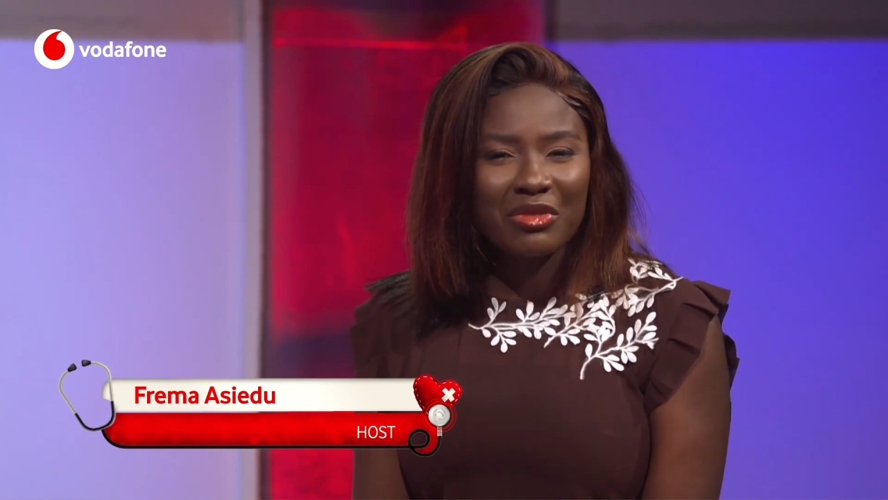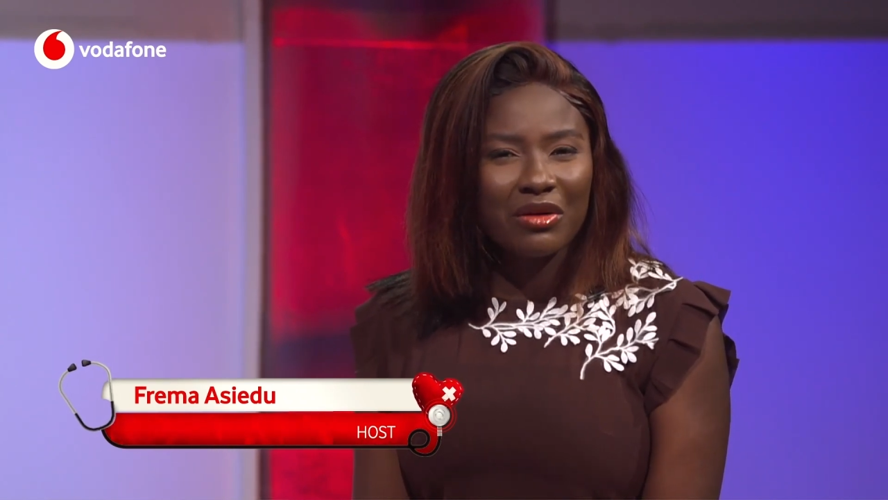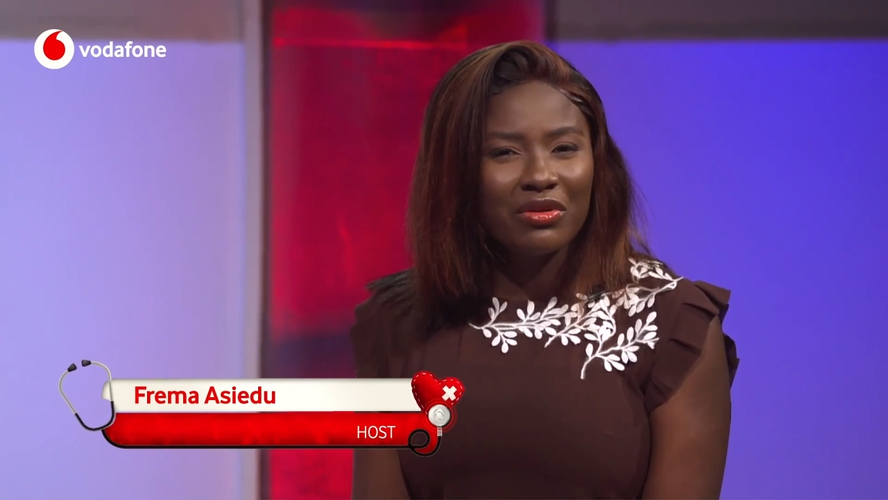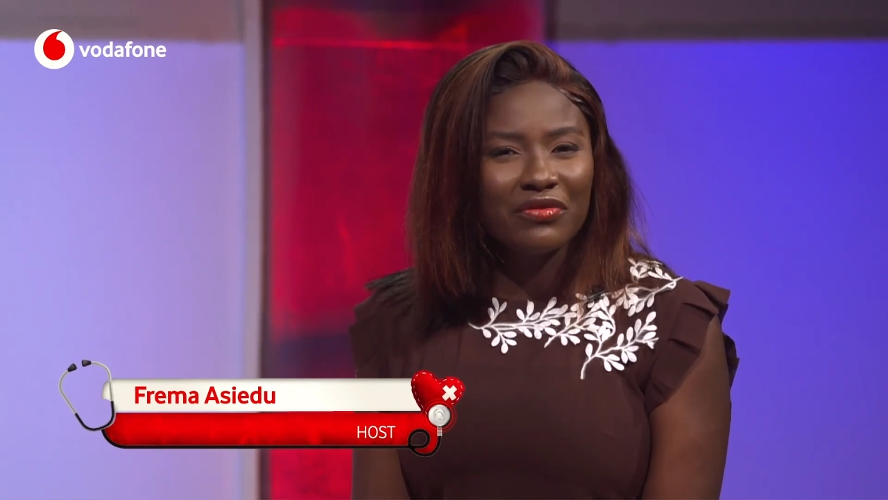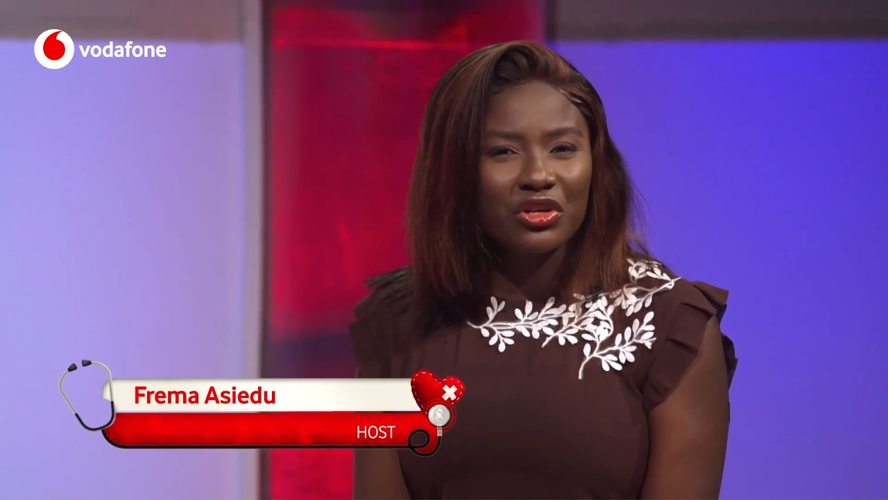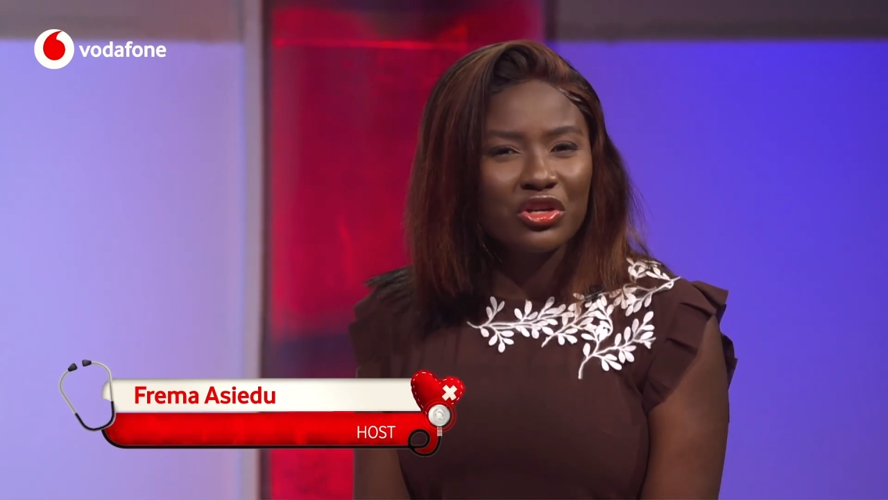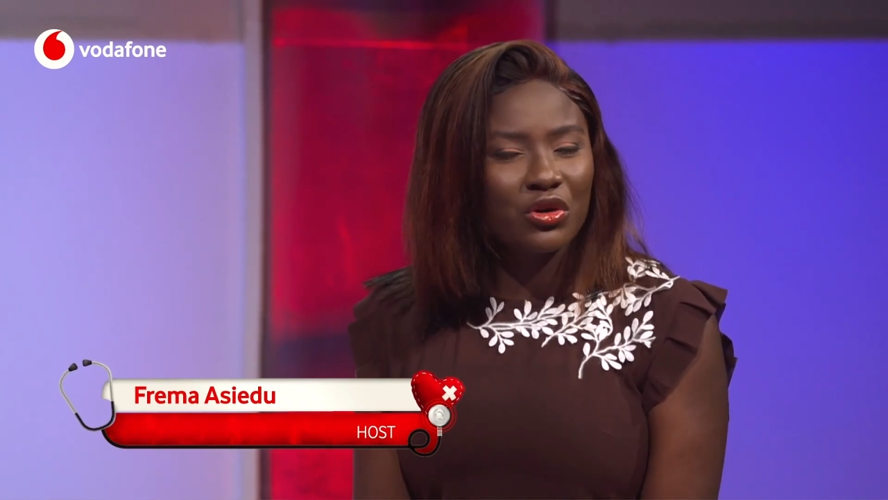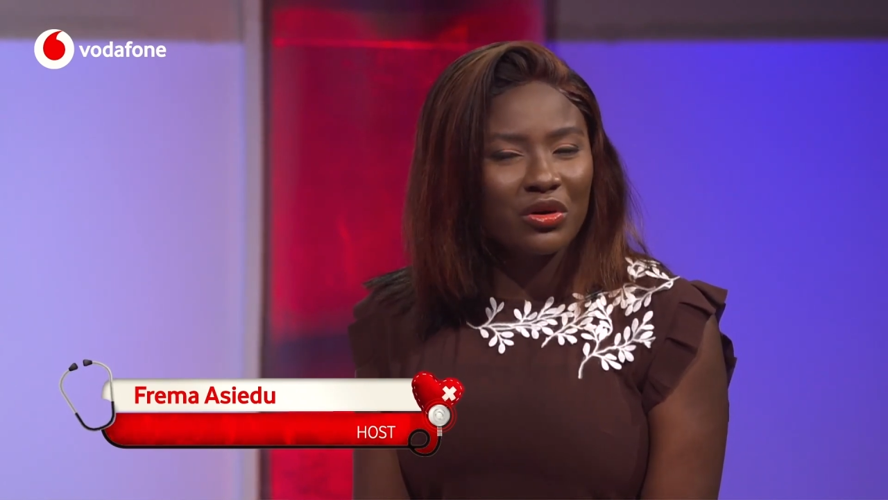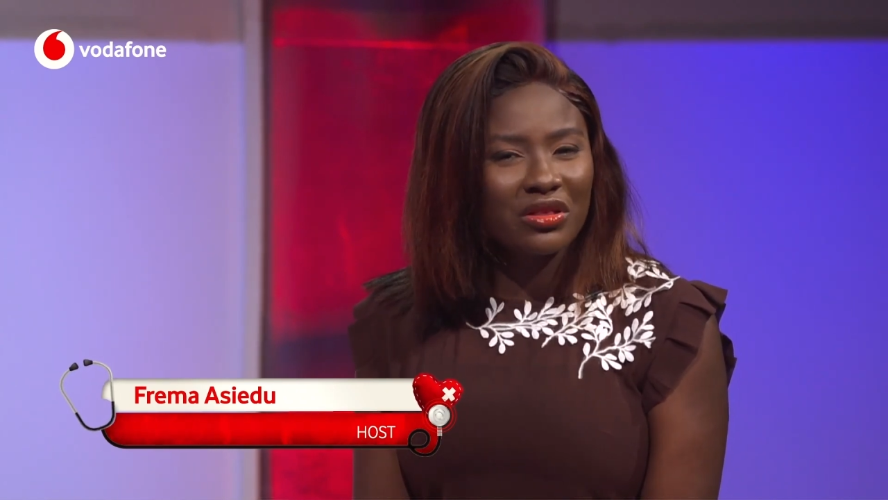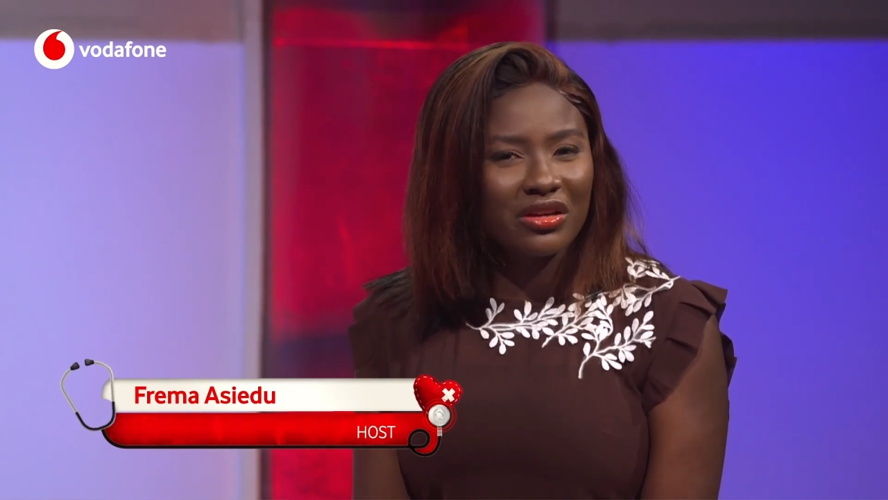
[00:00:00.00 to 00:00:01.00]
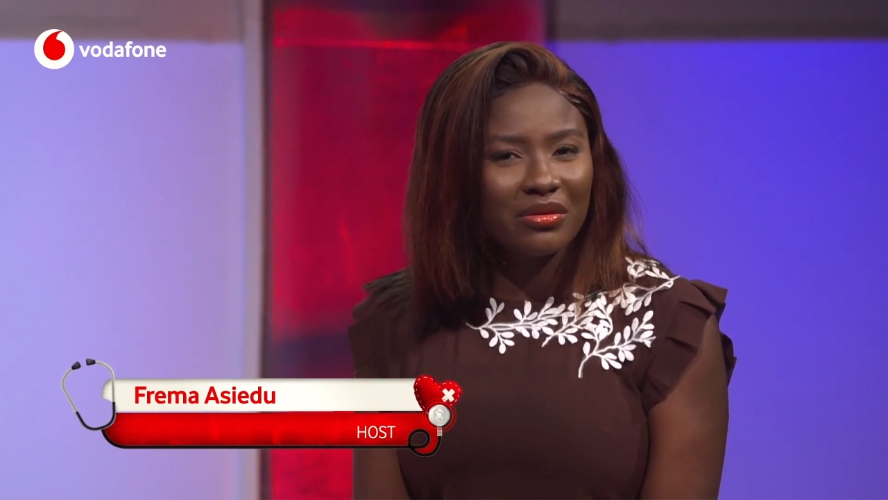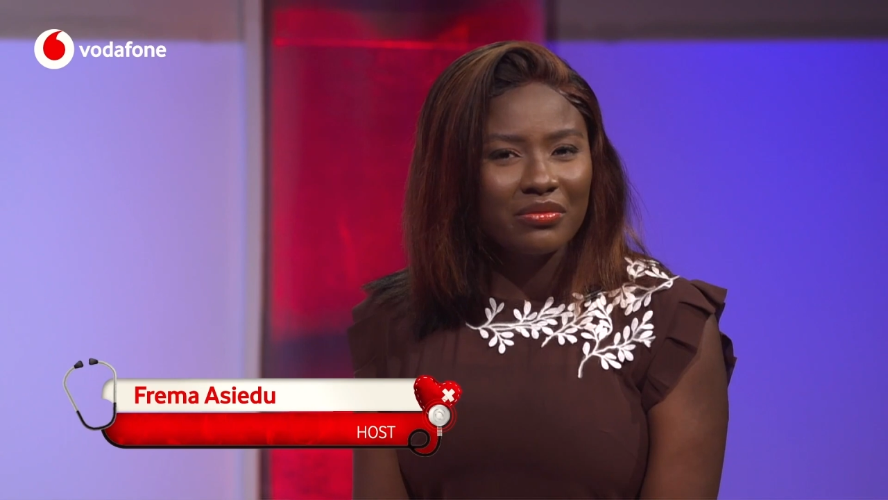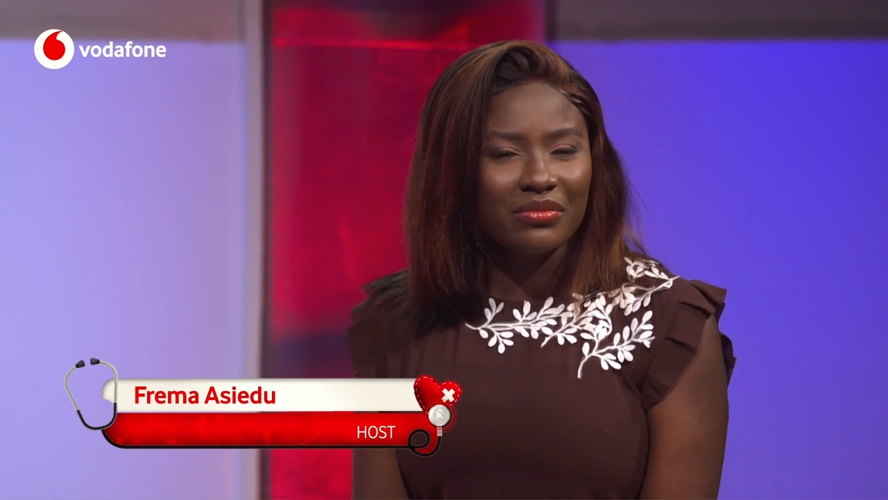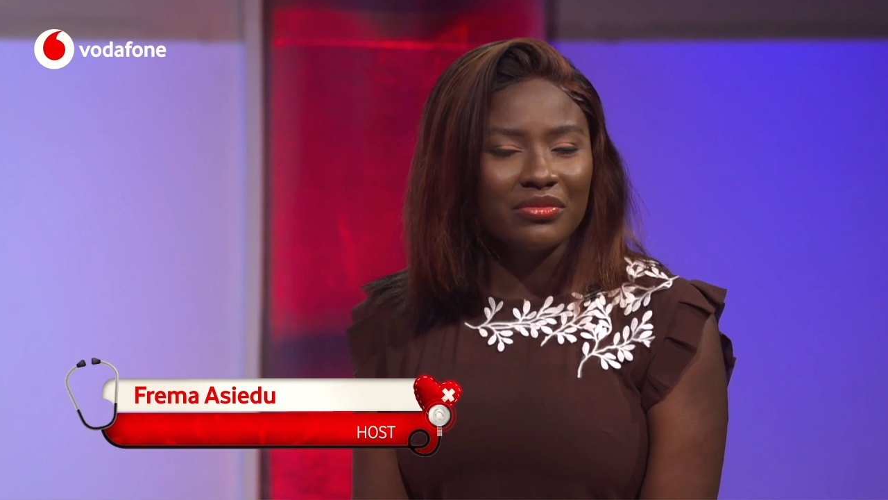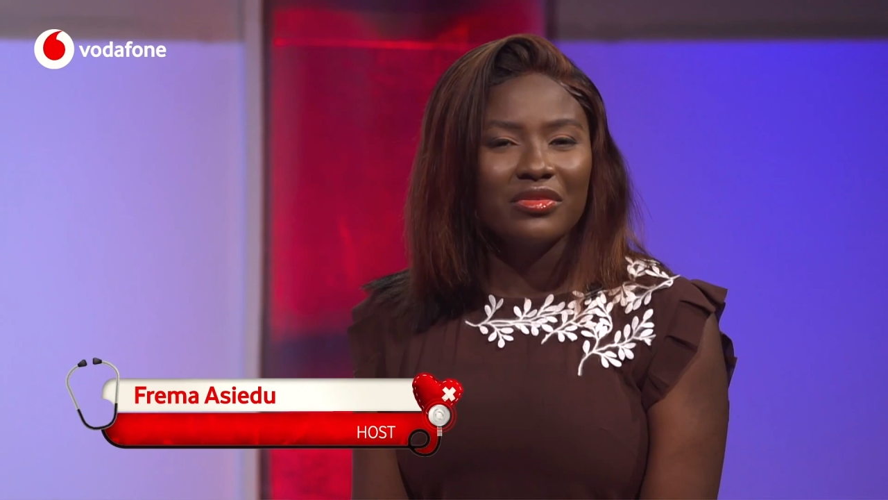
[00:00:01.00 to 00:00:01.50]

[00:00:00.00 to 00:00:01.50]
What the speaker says: Can we even cure them?